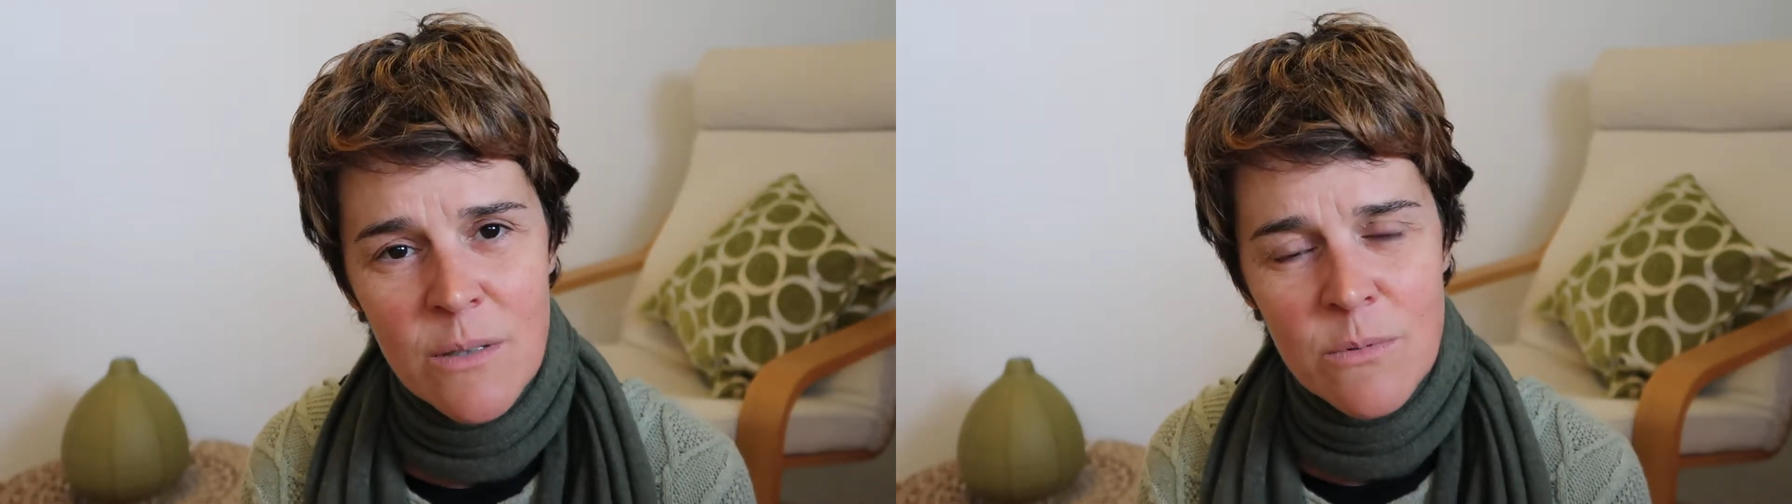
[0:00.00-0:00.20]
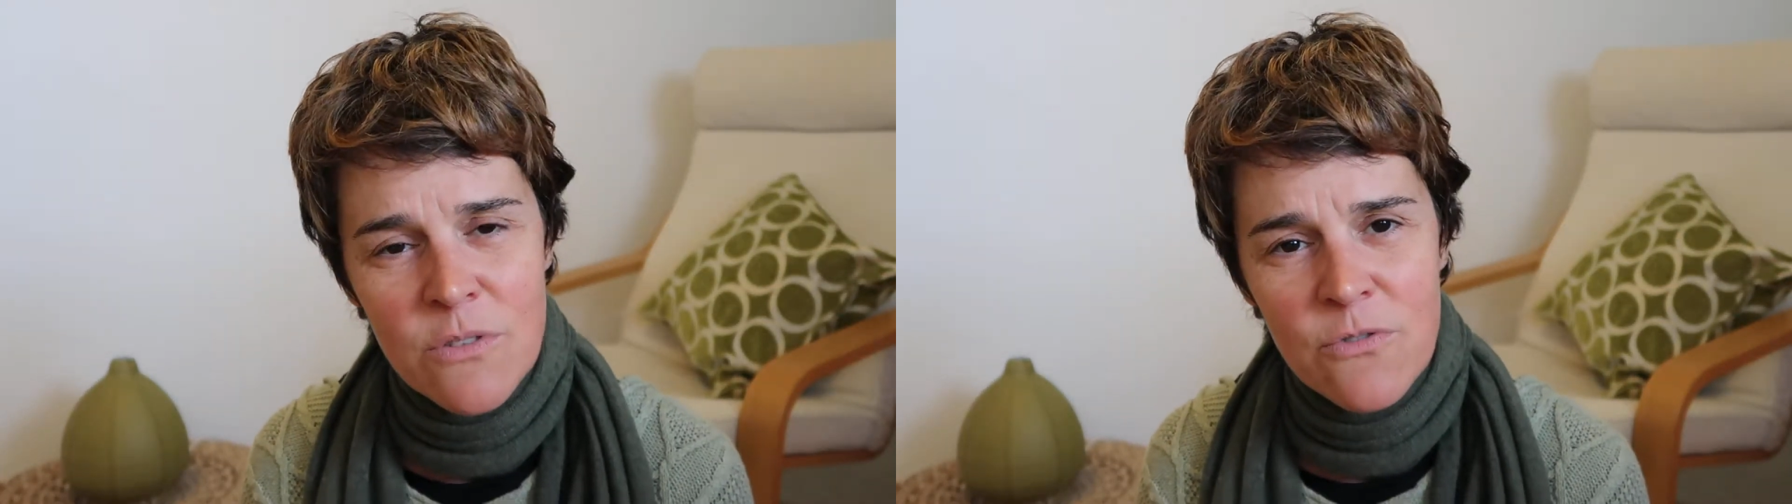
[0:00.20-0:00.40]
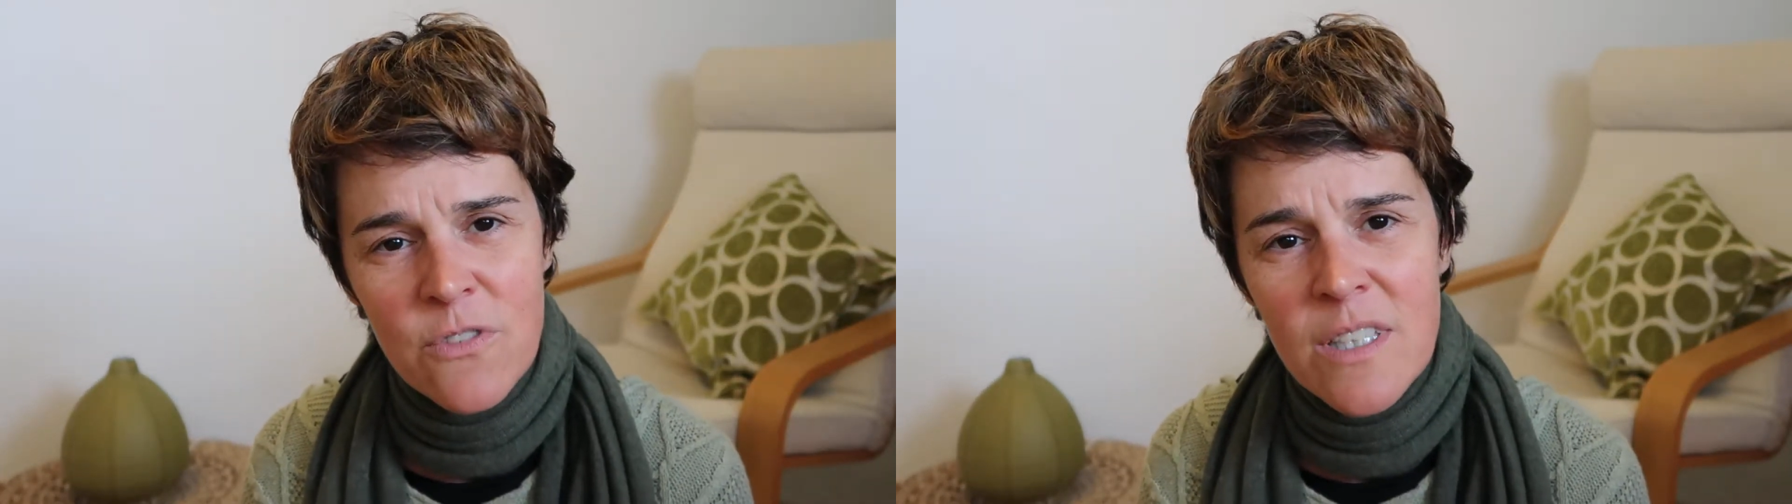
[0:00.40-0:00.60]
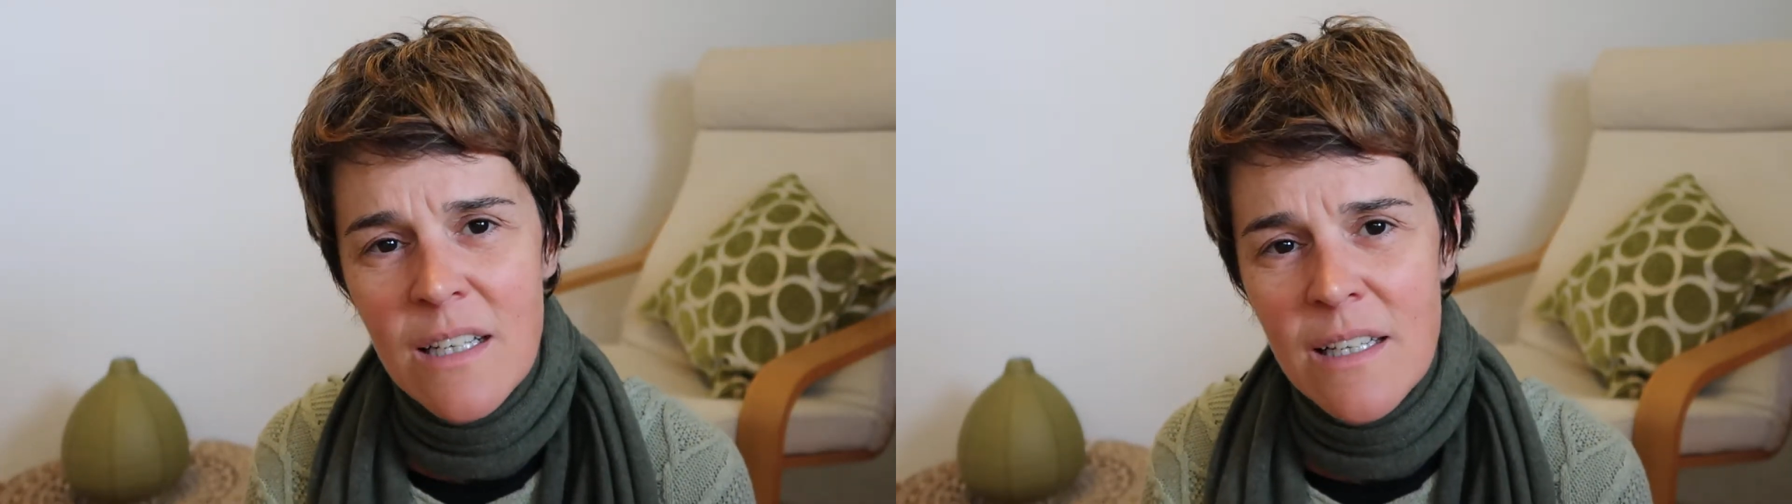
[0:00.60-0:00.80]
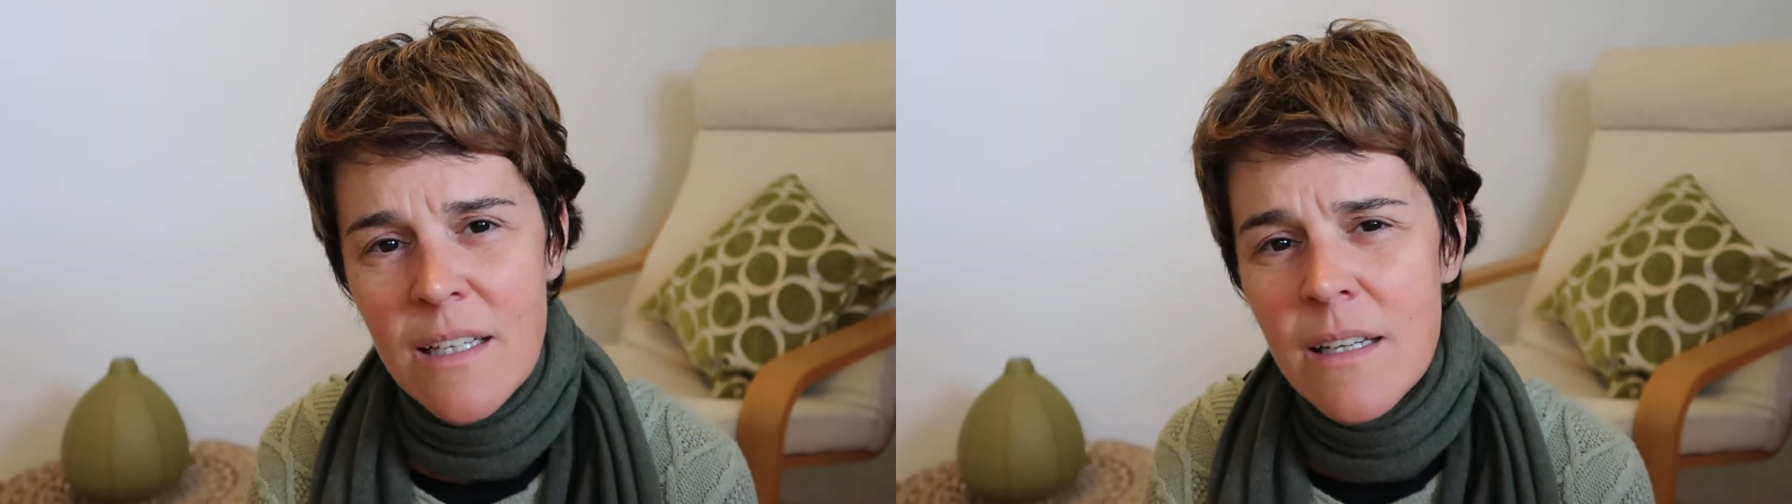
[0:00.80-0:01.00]
I was
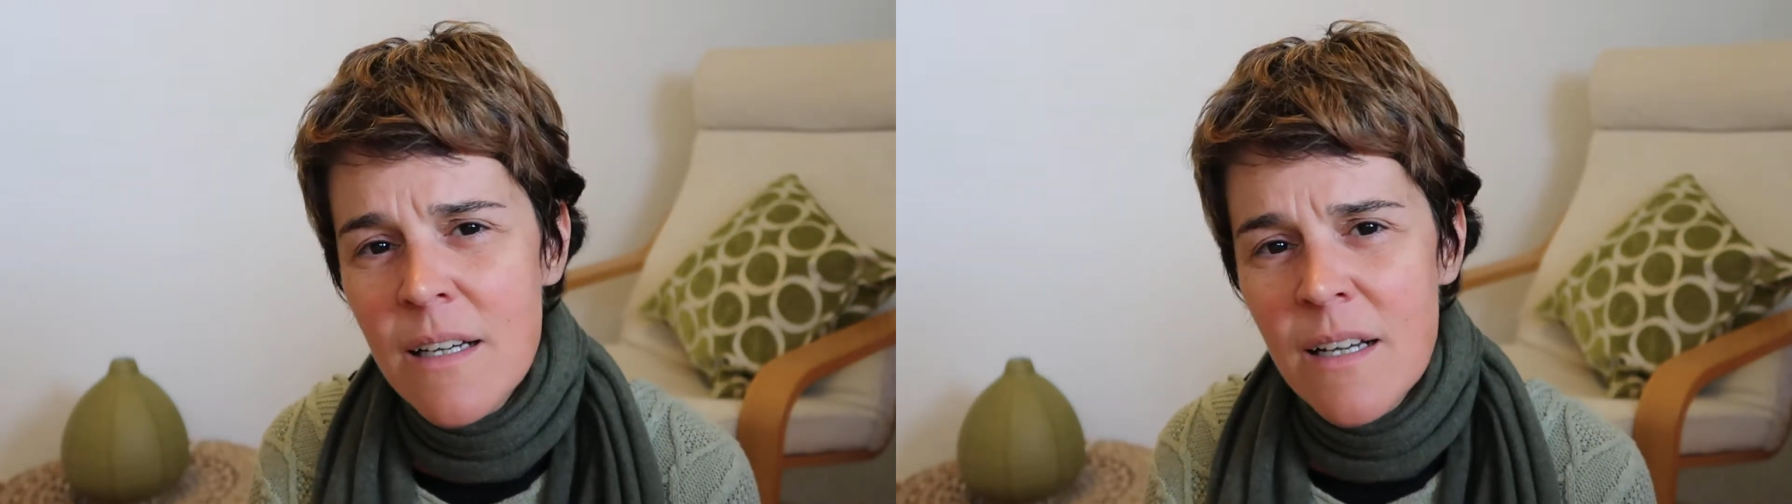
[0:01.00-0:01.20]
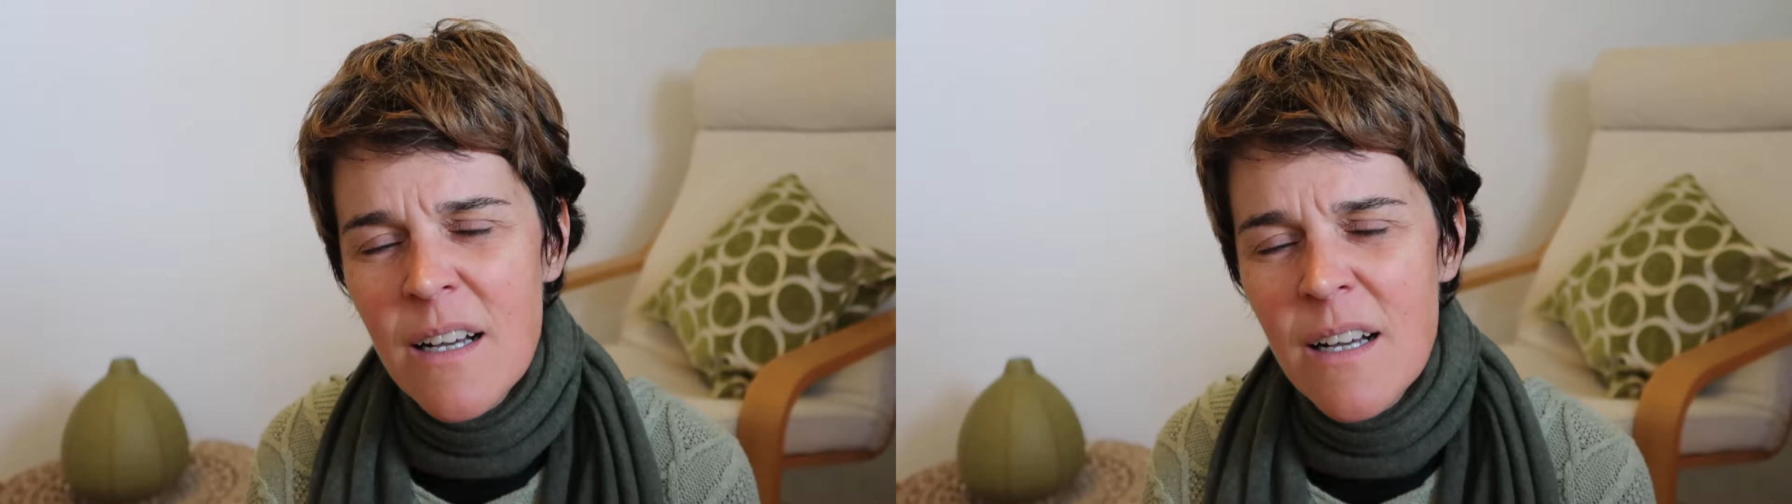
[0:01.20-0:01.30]
feeling